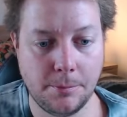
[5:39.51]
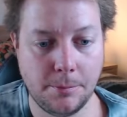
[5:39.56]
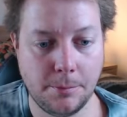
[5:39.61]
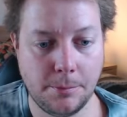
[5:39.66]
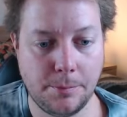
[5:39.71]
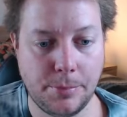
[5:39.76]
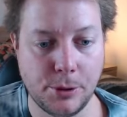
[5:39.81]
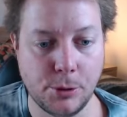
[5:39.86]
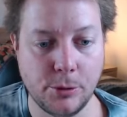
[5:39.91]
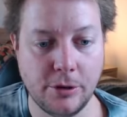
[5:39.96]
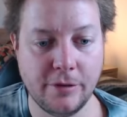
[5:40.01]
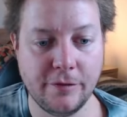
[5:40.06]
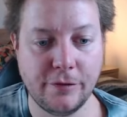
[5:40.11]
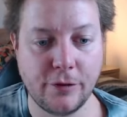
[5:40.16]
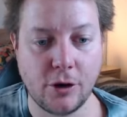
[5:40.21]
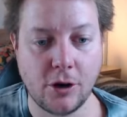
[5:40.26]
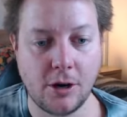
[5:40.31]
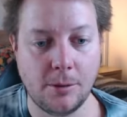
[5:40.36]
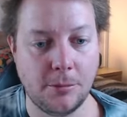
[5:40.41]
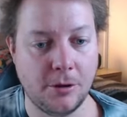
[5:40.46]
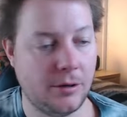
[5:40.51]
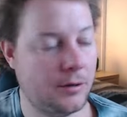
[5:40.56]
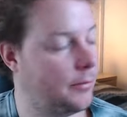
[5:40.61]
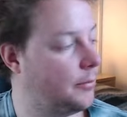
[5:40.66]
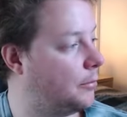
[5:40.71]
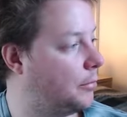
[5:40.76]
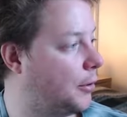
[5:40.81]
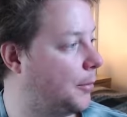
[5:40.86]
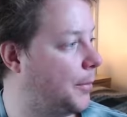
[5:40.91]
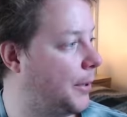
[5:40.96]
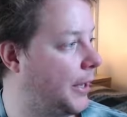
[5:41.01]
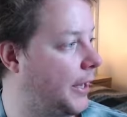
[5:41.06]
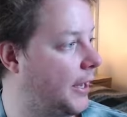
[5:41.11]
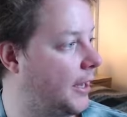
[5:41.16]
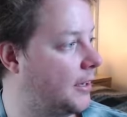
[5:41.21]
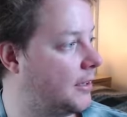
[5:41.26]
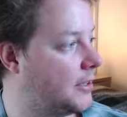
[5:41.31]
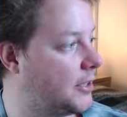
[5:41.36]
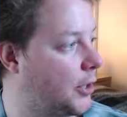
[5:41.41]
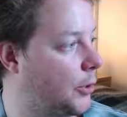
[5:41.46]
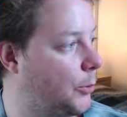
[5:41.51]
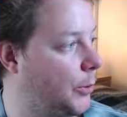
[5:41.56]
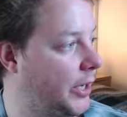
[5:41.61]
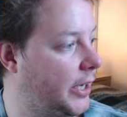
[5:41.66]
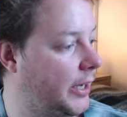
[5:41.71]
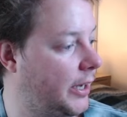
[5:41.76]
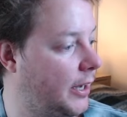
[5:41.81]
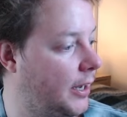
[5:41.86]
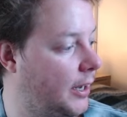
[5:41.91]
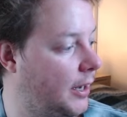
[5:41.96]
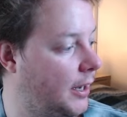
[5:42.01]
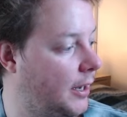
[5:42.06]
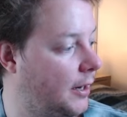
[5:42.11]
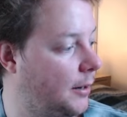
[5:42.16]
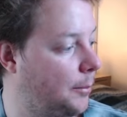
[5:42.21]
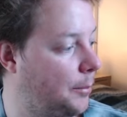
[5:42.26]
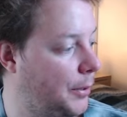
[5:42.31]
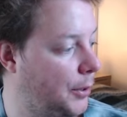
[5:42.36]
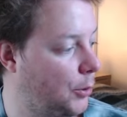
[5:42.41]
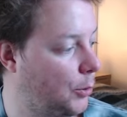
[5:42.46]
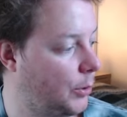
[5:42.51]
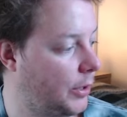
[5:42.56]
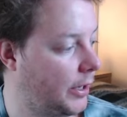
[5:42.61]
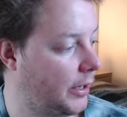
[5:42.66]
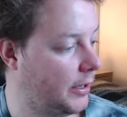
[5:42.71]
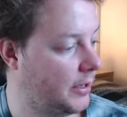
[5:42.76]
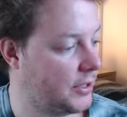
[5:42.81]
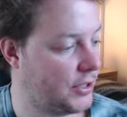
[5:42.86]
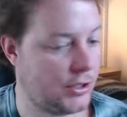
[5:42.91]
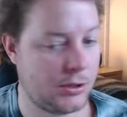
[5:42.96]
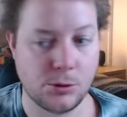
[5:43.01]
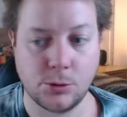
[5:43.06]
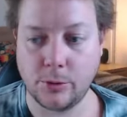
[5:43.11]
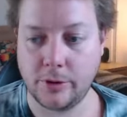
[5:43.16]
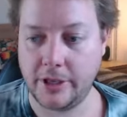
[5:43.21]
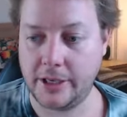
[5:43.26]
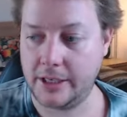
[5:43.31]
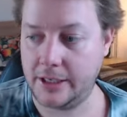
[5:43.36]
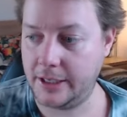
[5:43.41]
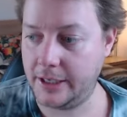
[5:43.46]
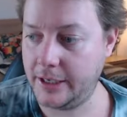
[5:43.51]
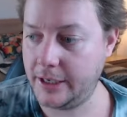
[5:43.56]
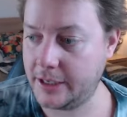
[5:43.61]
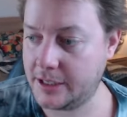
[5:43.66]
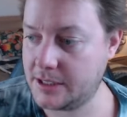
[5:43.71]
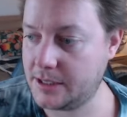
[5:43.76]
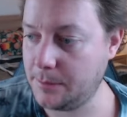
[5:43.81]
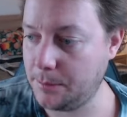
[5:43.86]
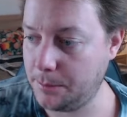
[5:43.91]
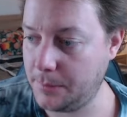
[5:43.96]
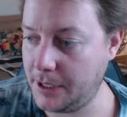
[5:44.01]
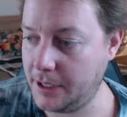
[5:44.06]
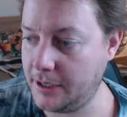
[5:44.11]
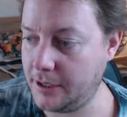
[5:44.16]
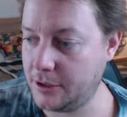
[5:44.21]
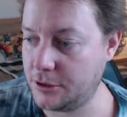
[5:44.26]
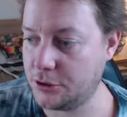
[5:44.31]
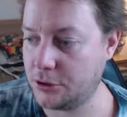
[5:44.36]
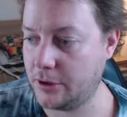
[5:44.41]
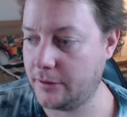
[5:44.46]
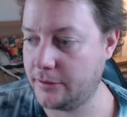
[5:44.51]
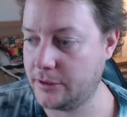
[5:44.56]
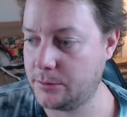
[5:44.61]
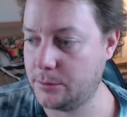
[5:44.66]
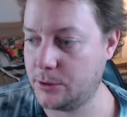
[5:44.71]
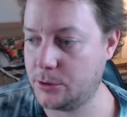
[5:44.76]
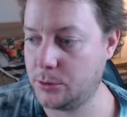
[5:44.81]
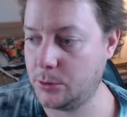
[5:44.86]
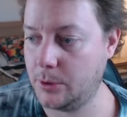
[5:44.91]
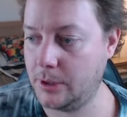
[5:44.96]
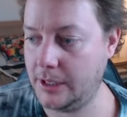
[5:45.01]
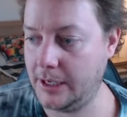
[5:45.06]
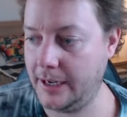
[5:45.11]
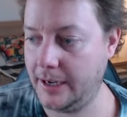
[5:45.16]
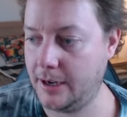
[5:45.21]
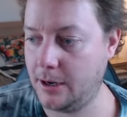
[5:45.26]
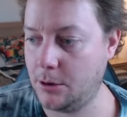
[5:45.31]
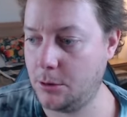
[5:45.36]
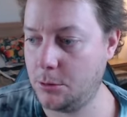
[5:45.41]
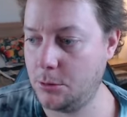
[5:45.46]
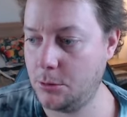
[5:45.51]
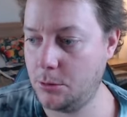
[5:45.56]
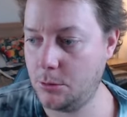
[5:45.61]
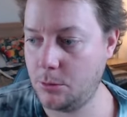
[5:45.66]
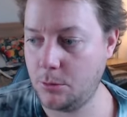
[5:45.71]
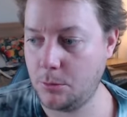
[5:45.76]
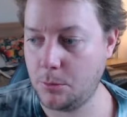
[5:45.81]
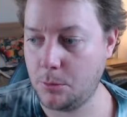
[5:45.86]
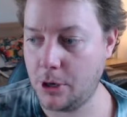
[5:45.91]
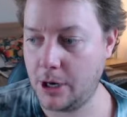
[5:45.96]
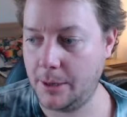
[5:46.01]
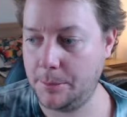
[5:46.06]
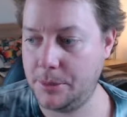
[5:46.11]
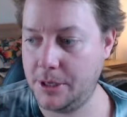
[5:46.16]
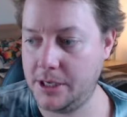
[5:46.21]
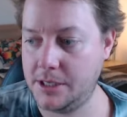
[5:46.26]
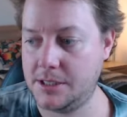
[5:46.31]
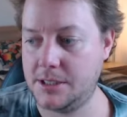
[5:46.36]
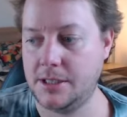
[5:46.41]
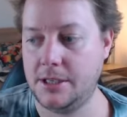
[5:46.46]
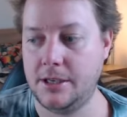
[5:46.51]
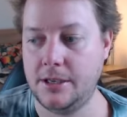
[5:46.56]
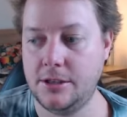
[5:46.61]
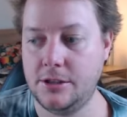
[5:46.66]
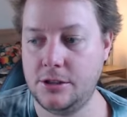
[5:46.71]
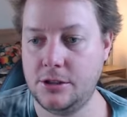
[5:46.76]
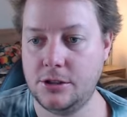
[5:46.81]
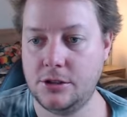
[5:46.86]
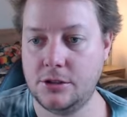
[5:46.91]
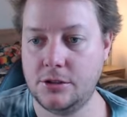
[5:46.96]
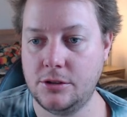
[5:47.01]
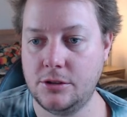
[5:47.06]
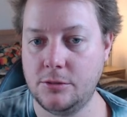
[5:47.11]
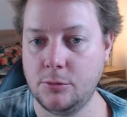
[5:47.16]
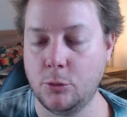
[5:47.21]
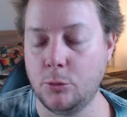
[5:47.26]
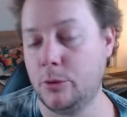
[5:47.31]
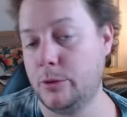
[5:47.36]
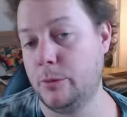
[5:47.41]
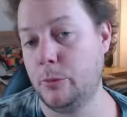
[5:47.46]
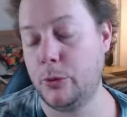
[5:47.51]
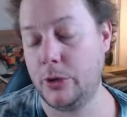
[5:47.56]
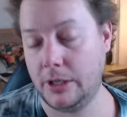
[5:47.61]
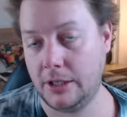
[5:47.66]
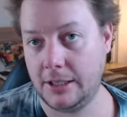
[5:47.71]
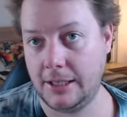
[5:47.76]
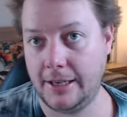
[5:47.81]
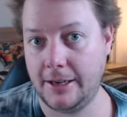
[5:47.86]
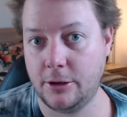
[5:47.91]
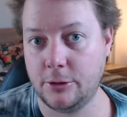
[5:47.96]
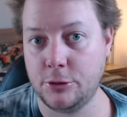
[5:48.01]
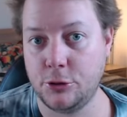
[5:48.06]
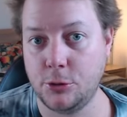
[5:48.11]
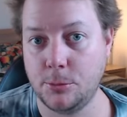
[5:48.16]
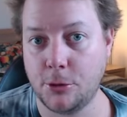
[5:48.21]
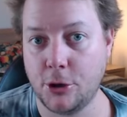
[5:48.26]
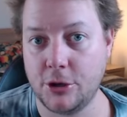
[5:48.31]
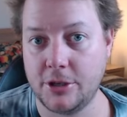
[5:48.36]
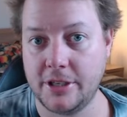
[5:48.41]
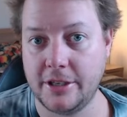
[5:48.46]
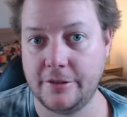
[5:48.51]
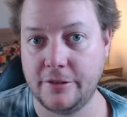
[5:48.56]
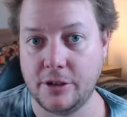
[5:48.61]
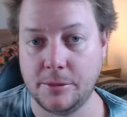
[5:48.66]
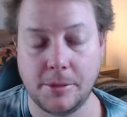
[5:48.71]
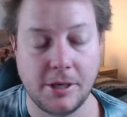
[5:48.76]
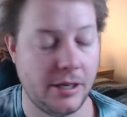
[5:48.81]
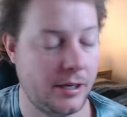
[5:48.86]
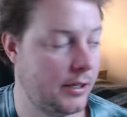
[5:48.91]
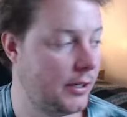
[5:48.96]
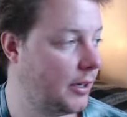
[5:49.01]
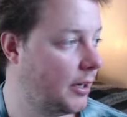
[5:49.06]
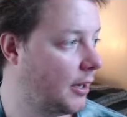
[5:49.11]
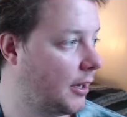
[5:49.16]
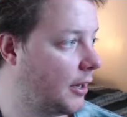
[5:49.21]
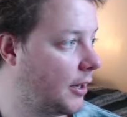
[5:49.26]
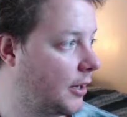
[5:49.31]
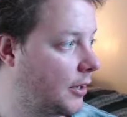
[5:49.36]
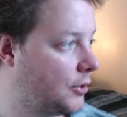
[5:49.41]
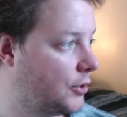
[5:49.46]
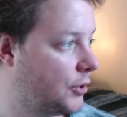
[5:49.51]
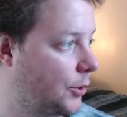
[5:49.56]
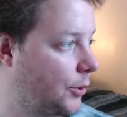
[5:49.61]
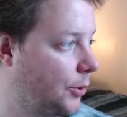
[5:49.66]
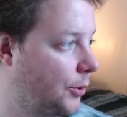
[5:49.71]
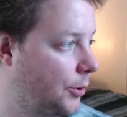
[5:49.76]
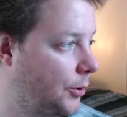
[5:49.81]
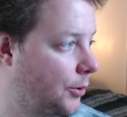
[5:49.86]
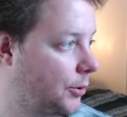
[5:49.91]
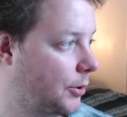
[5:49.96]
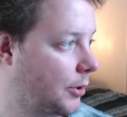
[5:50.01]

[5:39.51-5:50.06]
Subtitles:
build environment prepared so we can build and install the Linux media drivers, which will allow my PC, or will allow NeumoDVB to